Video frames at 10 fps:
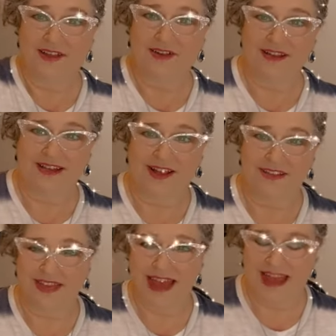Look at all of
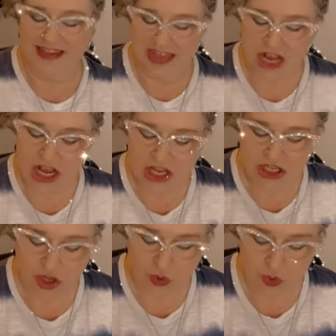that.
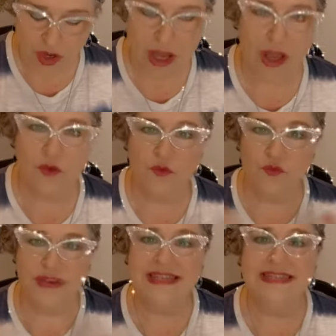So
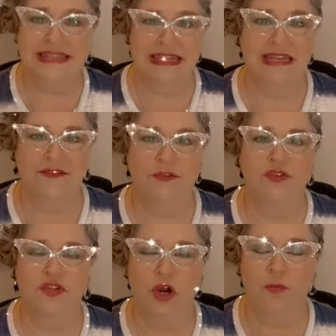receive,
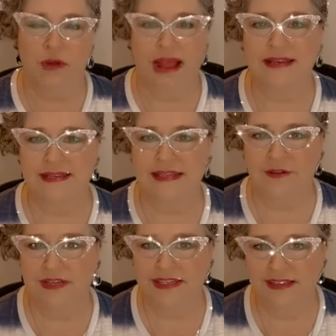start practicing
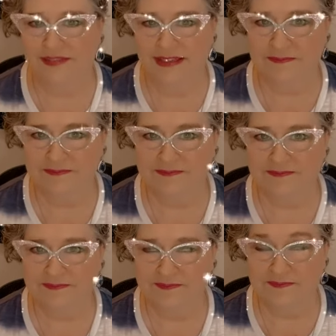receiving.
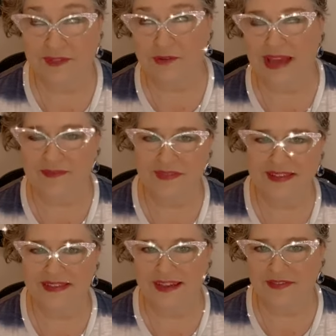Okay,
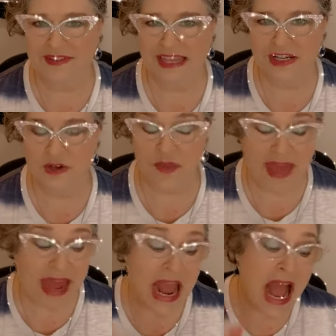that's enough of a lecture on
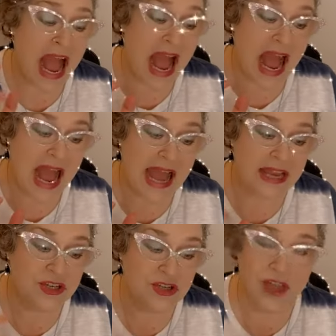that.
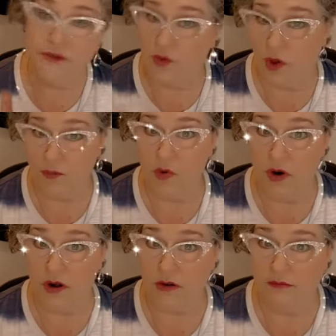If you want
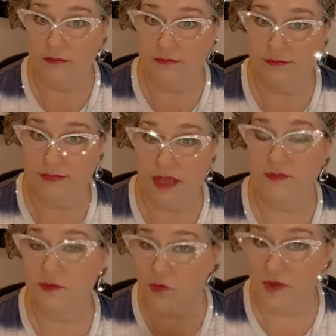more, come
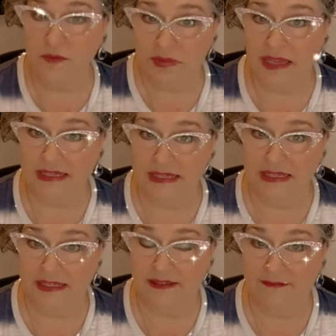to More Than Plenty.
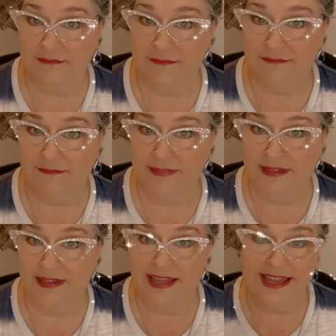
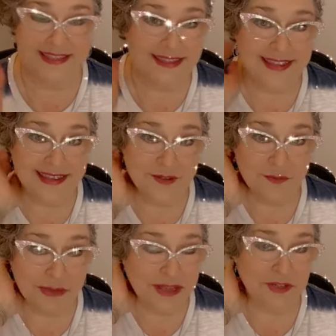It's the
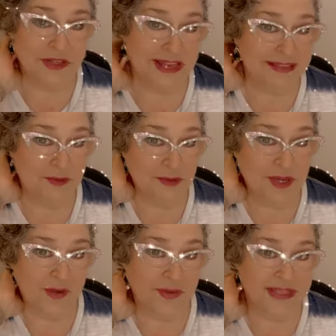masterclass I'm doing
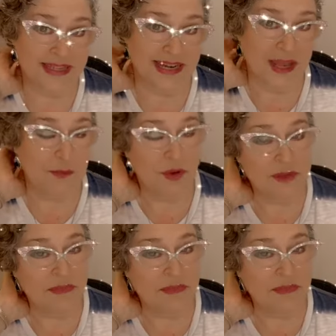on Wednesday night. More